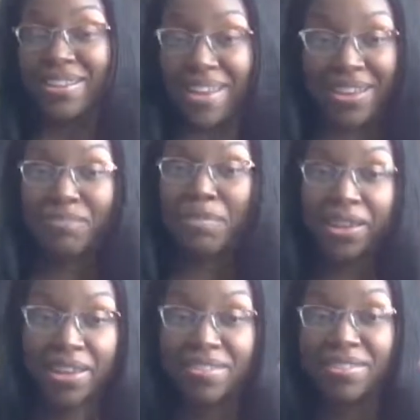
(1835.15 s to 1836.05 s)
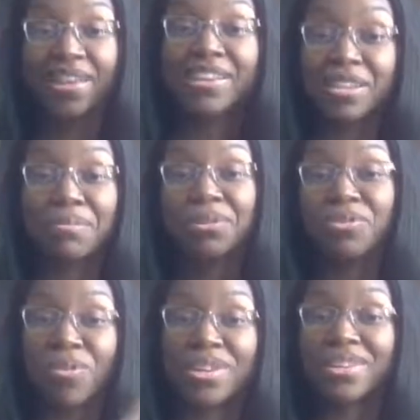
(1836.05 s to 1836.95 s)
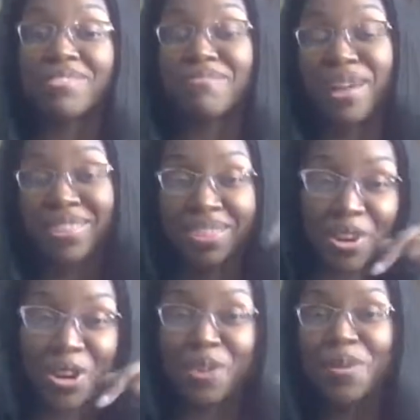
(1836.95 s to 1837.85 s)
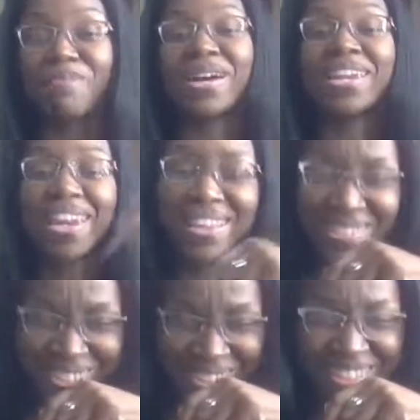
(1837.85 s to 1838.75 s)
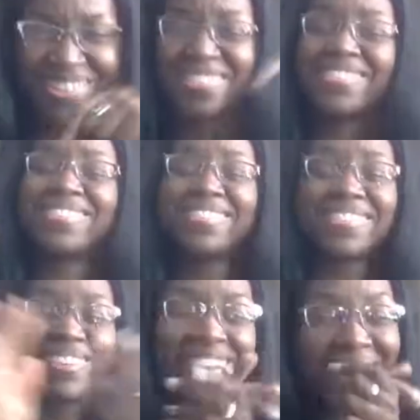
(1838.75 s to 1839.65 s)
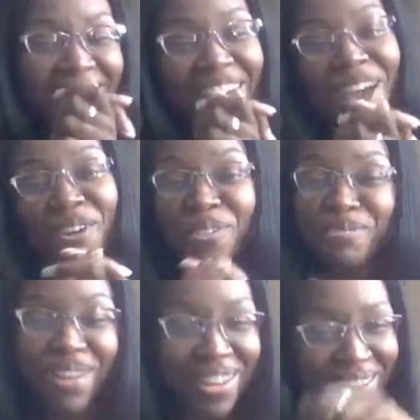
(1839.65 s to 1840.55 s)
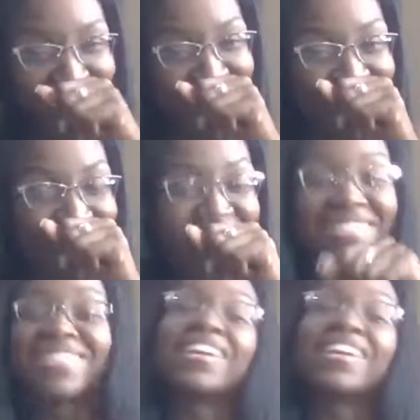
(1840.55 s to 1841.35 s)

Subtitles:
I need my license. I need to be going into my 30 with my license. With my license.